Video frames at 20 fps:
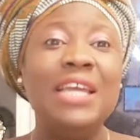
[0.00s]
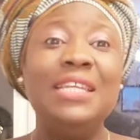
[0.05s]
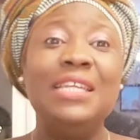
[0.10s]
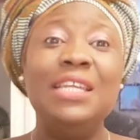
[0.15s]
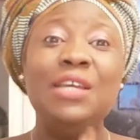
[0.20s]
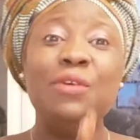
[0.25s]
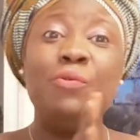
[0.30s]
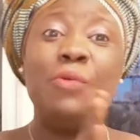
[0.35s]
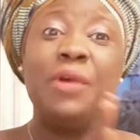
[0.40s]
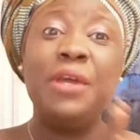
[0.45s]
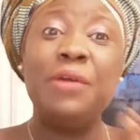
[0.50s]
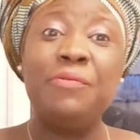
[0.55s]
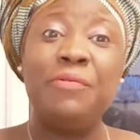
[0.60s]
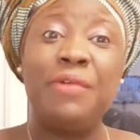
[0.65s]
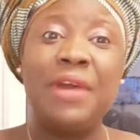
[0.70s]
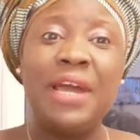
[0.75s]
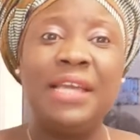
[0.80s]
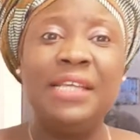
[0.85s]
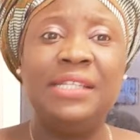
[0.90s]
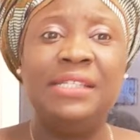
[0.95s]
they were
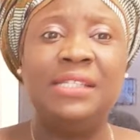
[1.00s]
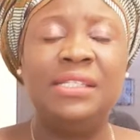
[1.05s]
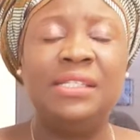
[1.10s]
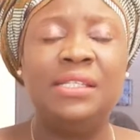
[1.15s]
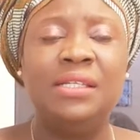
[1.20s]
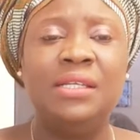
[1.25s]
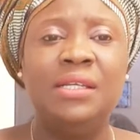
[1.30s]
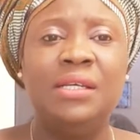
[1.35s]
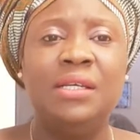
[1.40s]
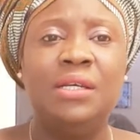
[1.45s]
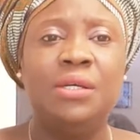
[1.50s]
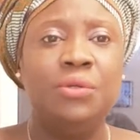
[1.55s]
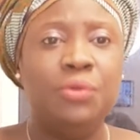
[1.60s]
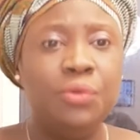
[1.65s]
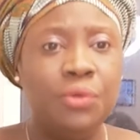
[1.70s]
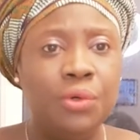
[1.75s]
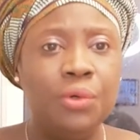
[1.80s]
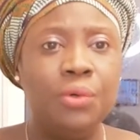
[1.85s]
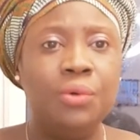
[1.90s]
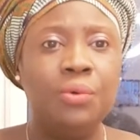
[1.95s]
right.
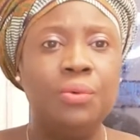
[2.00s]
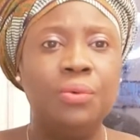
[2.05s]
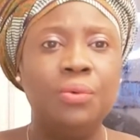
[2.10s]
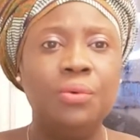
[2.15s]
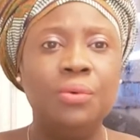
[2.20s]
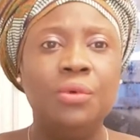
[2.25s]
No.